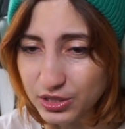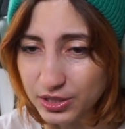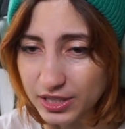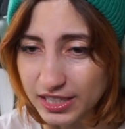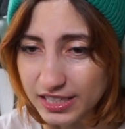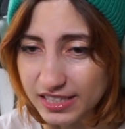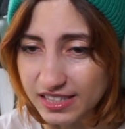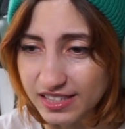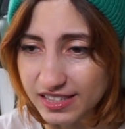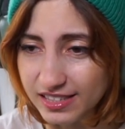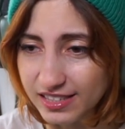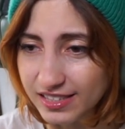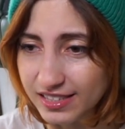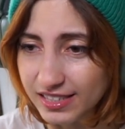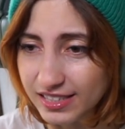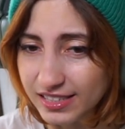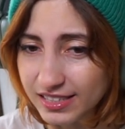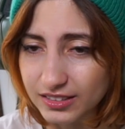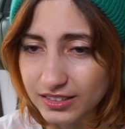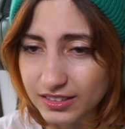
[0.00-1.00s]

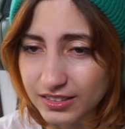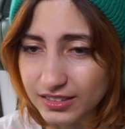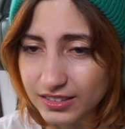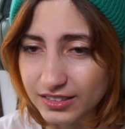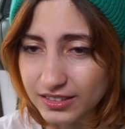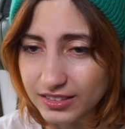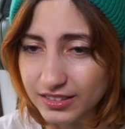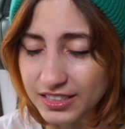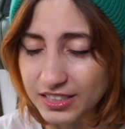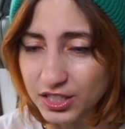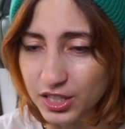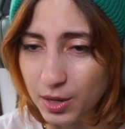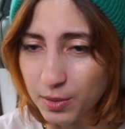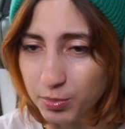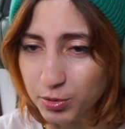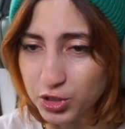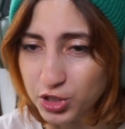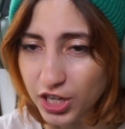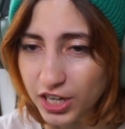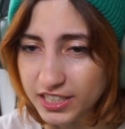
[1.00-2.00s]
this. He's getting
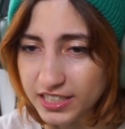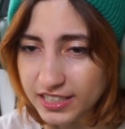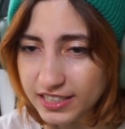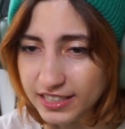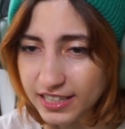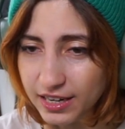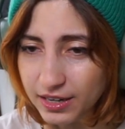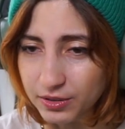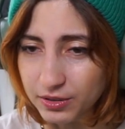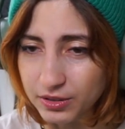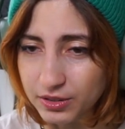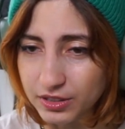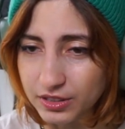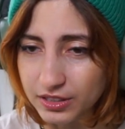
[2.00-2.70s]
projected now.